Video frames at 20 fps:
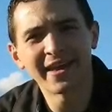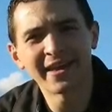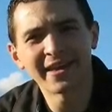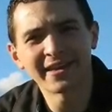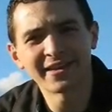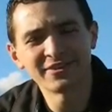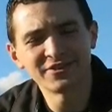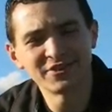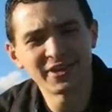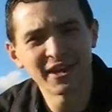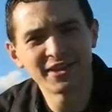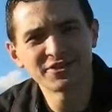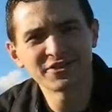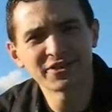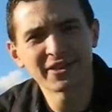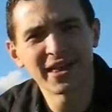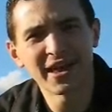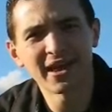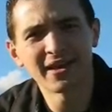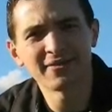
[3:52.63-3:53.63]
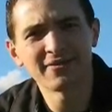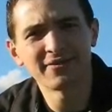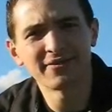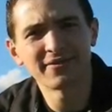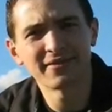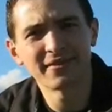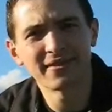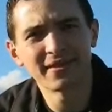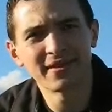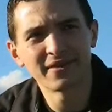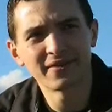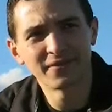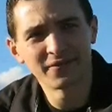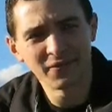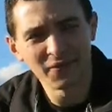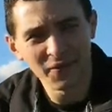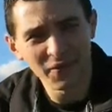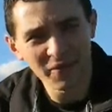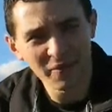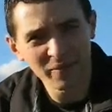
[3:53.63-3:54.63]
It can change your life
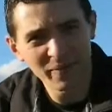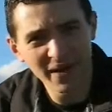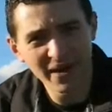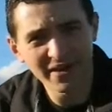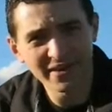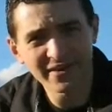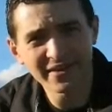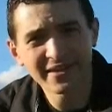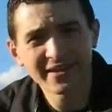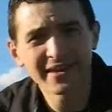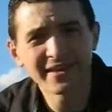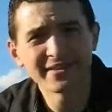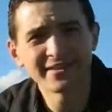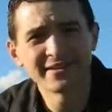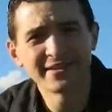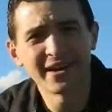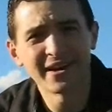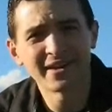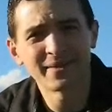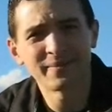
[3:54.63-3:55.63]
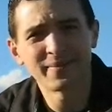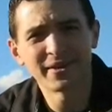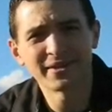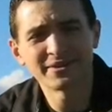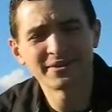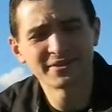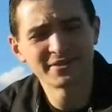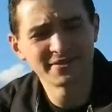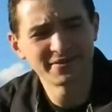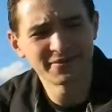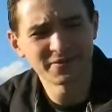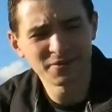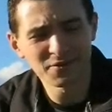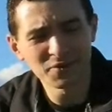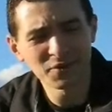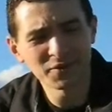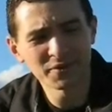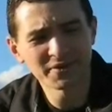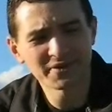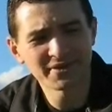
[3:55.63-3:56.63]
for the better. It's not a bunch of
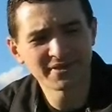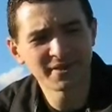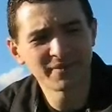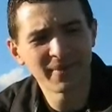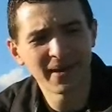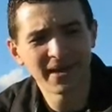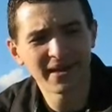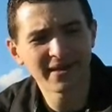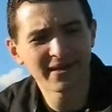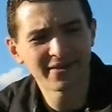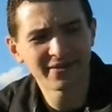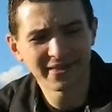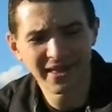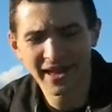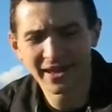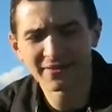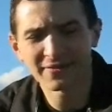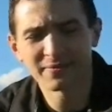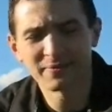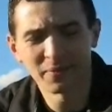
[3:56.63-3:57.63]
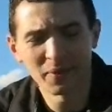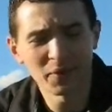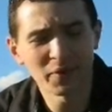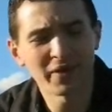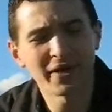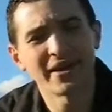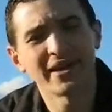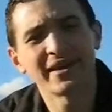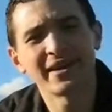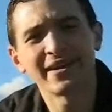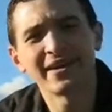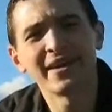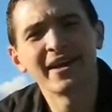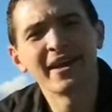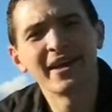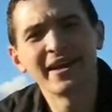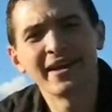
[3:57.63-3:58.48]
rules to make your life boring.